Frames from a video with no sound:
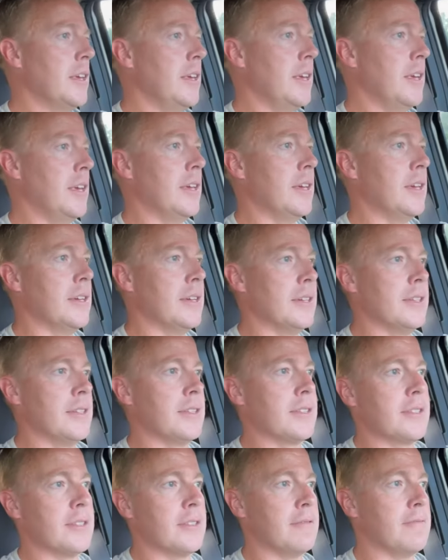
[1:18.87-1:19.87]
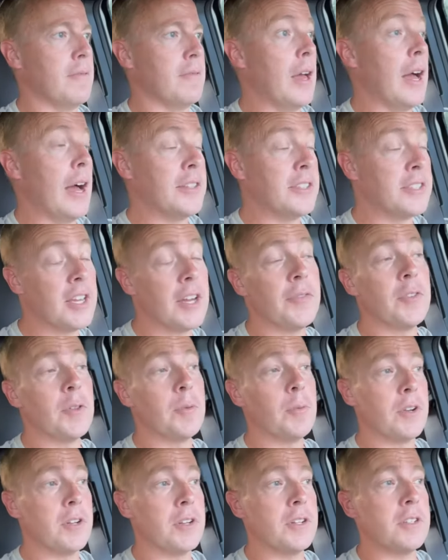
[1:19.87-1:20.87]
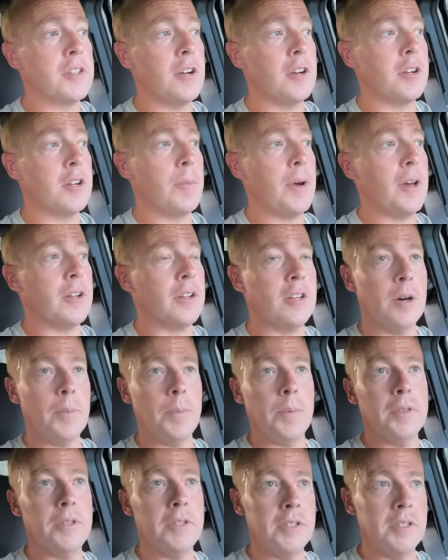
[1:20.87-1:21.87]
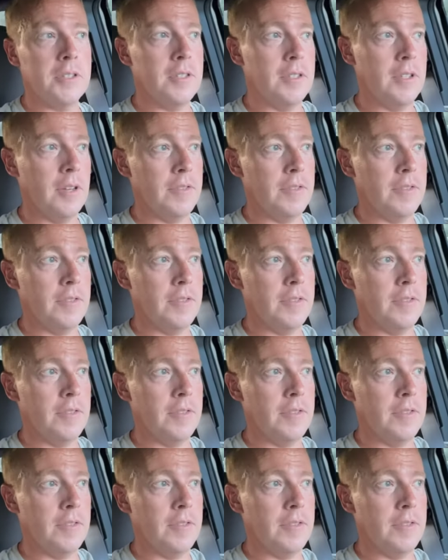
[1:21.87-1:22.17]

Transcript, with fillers: And I definitely wanted to talk about a couple of the,